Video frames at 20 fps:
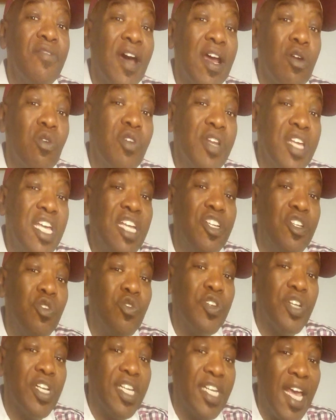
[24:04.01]
if I don't need
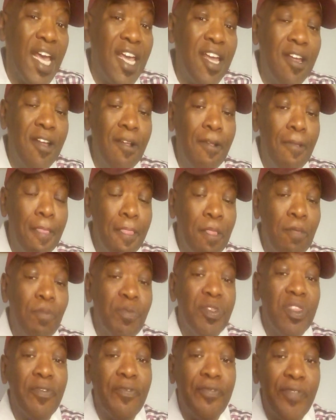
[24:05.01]
you today,
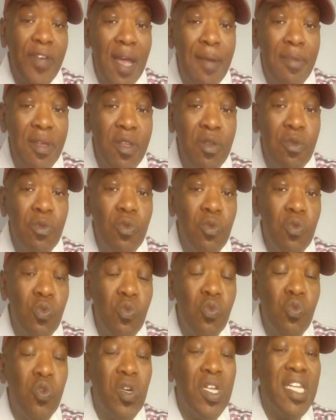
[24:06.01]
the family
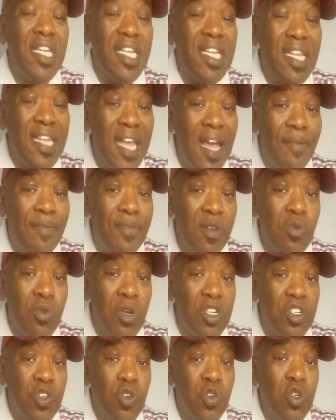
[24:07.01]
would definitely
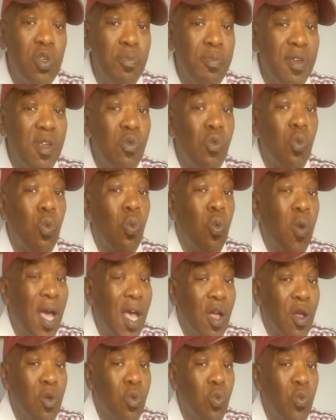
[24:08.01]
want you to be
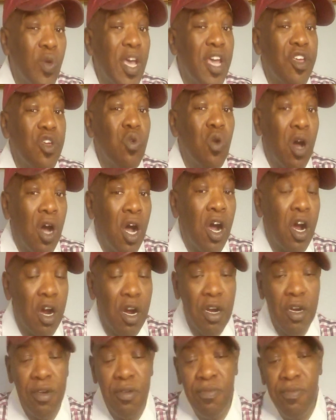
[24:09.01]
well where you
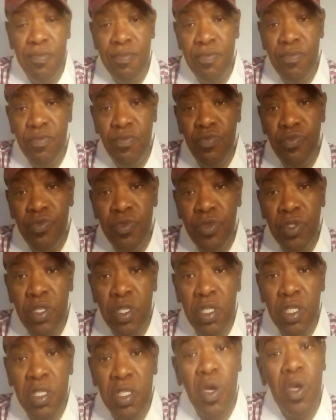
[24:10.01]
are.
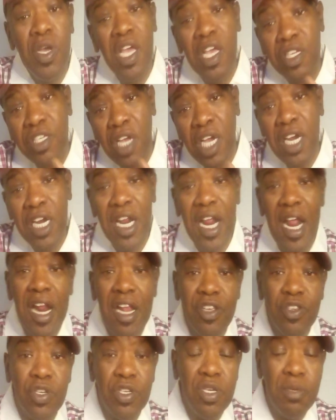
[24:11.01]
So here's $100
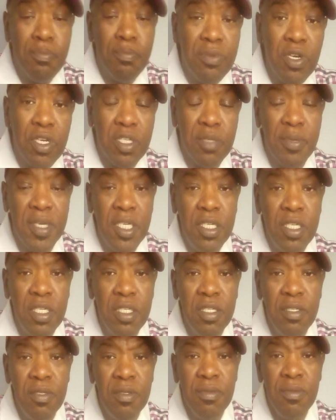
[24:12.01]
on your books, man.
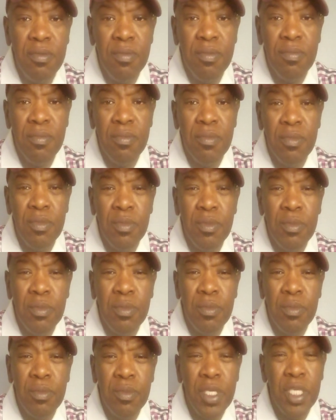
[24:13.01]

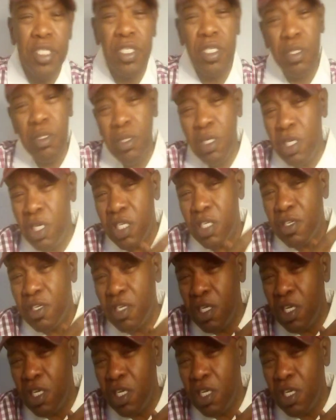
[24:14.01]
This is